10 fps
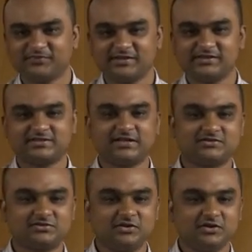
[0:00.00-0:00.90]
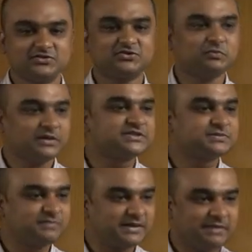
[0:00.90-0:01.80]
Isn't that so? So you must
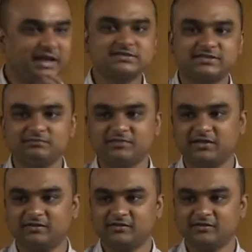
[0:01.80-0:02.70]
pay back something